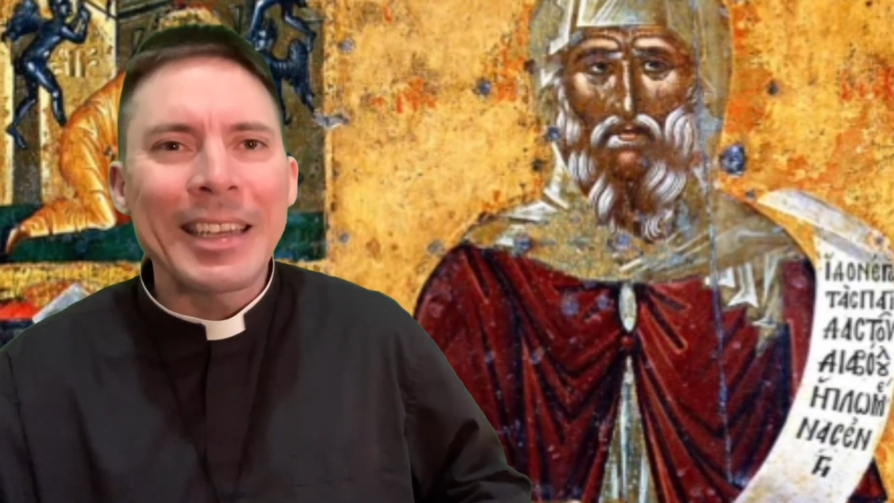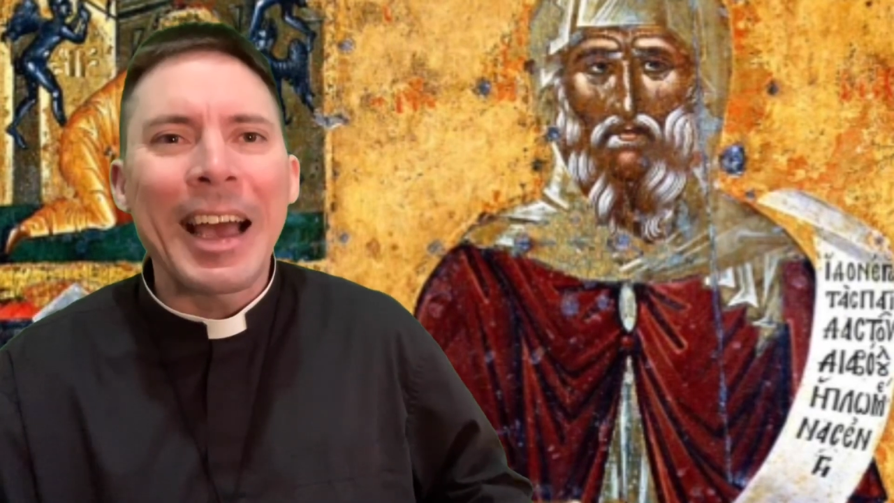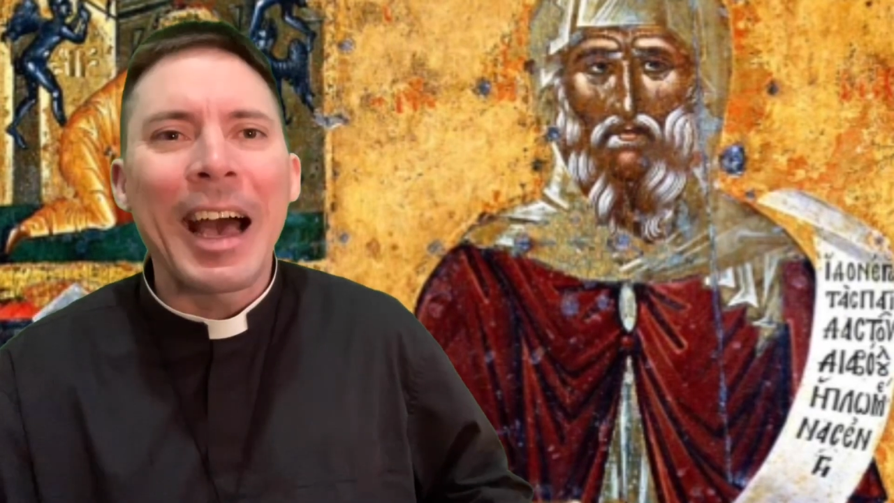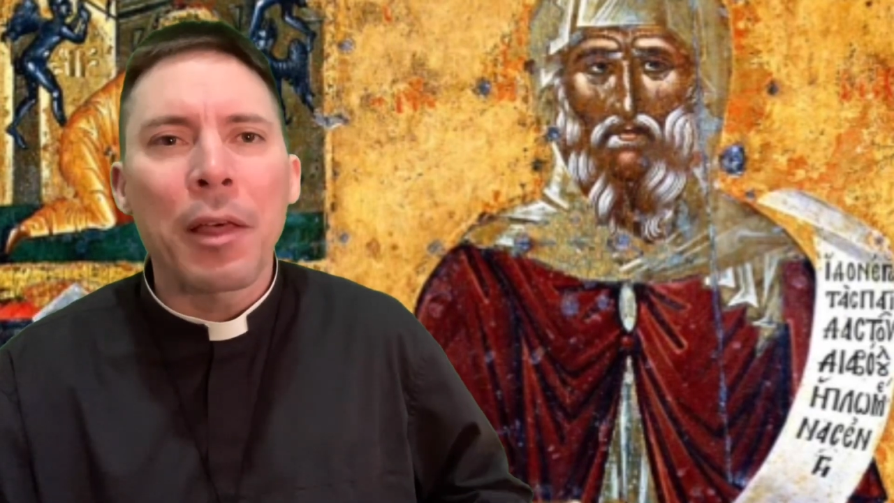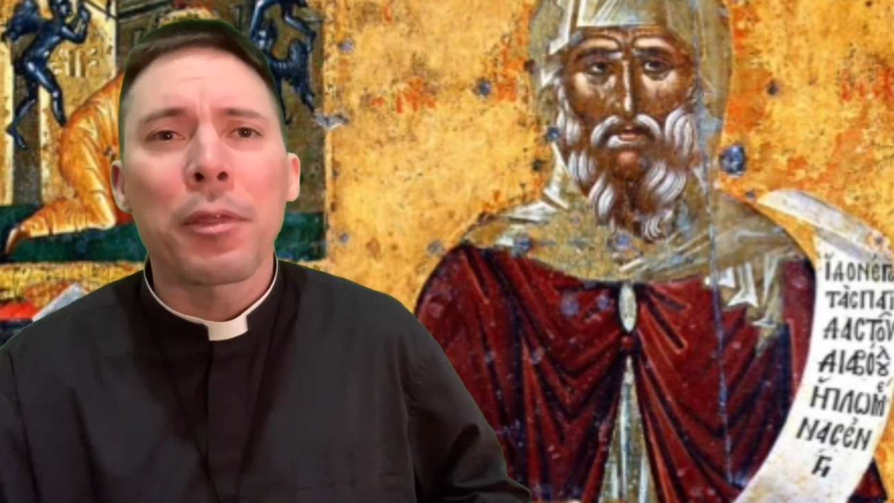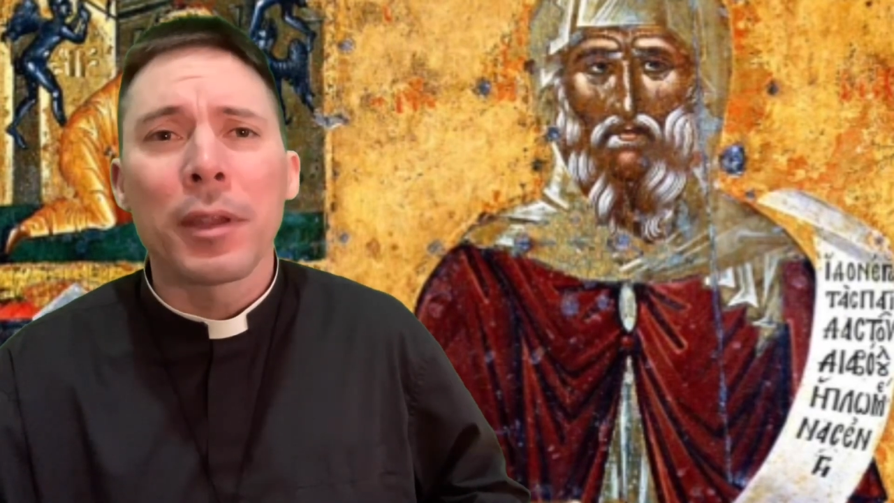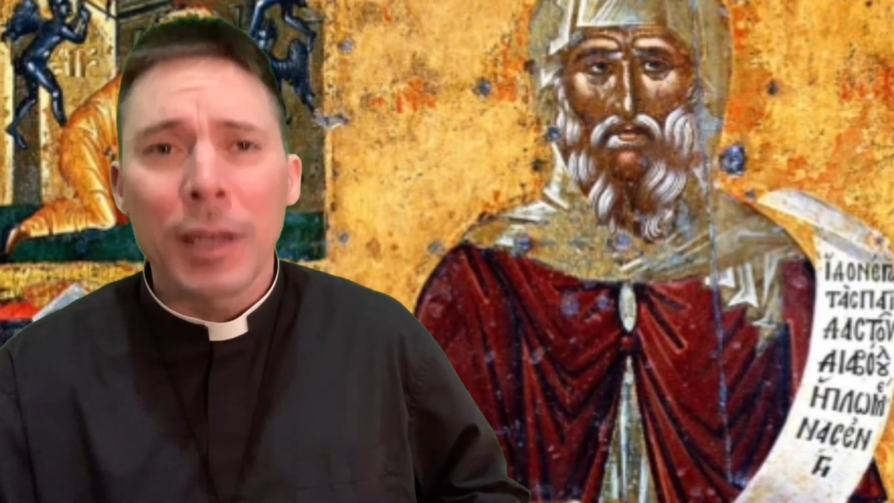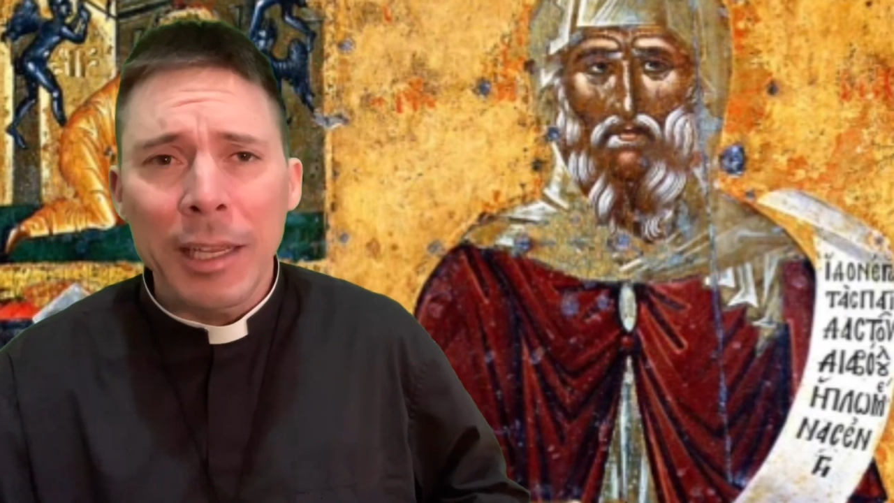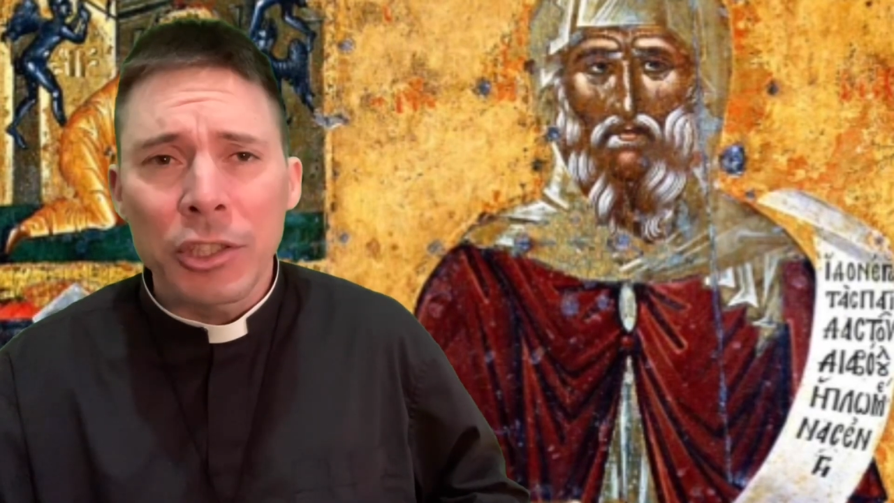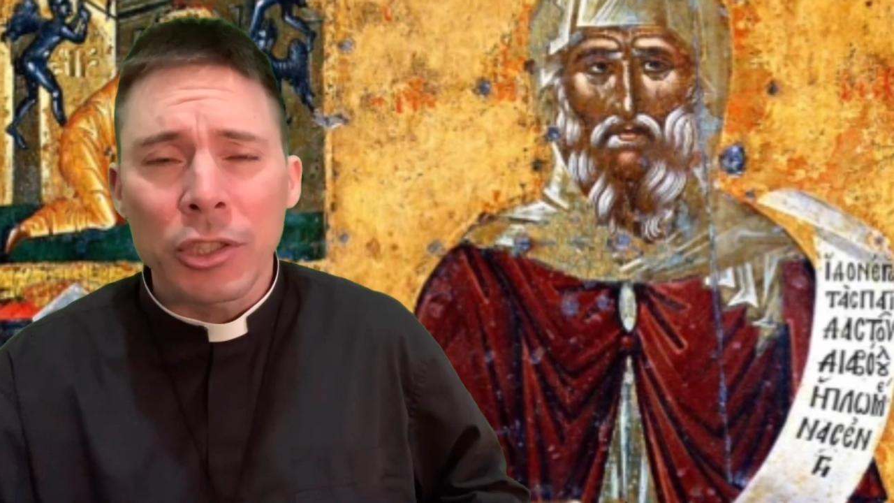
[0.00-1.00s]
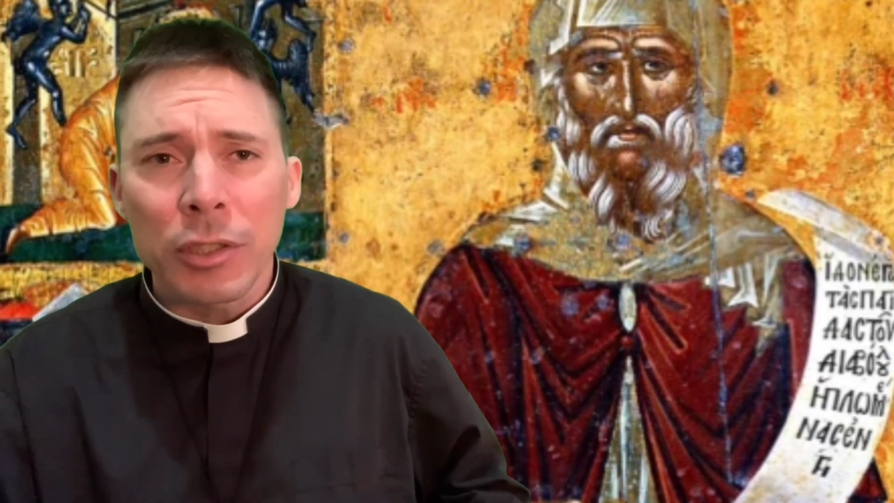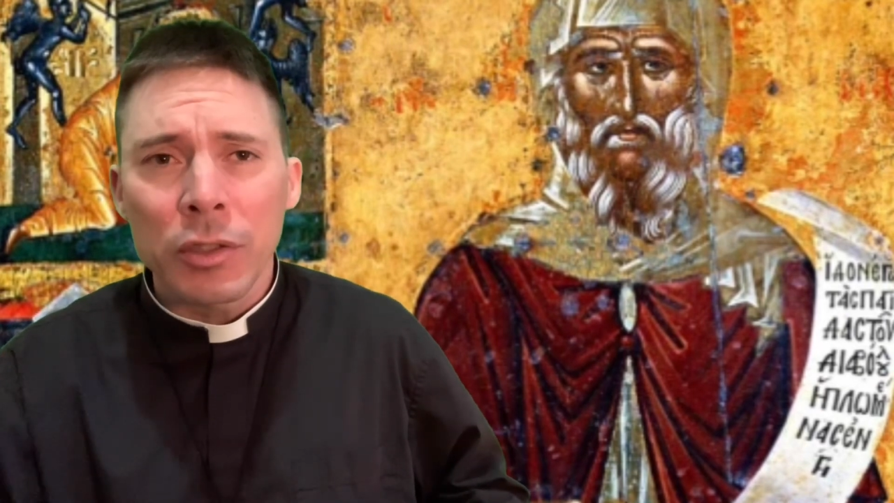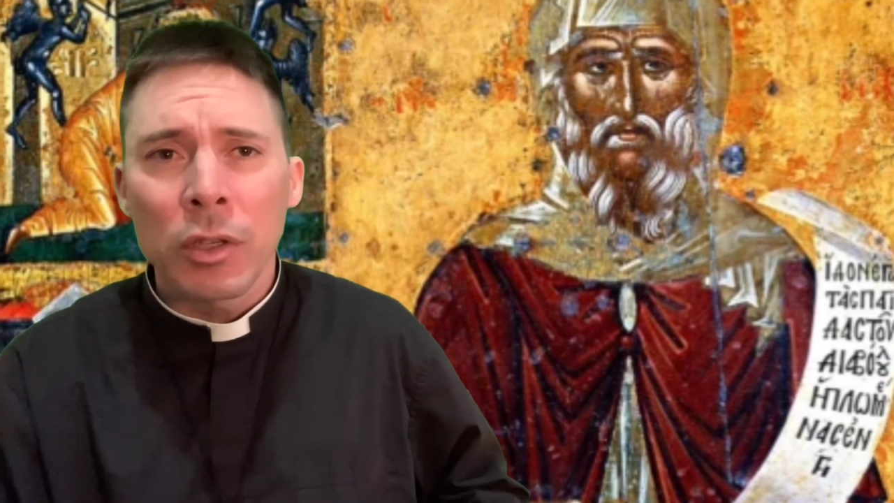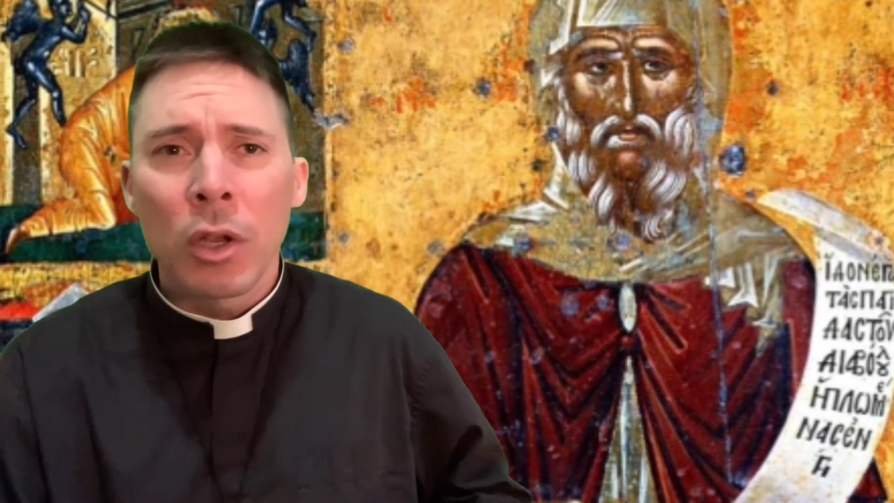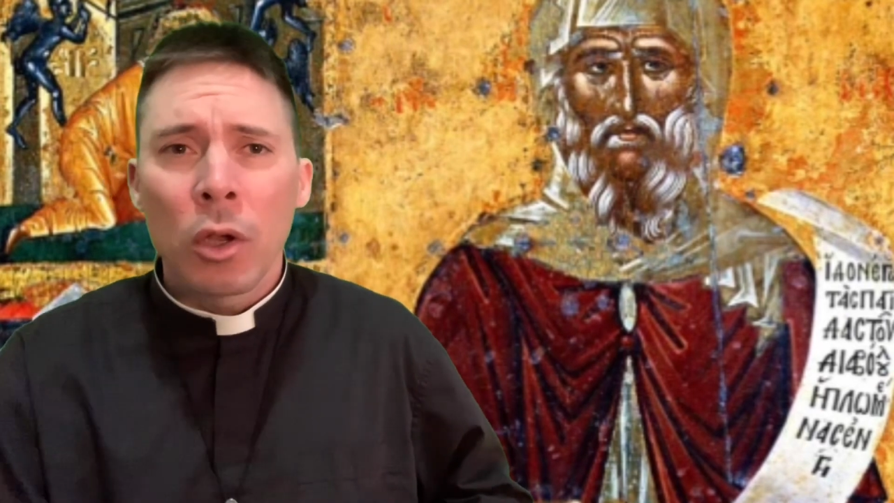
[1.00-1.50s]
Athanasius,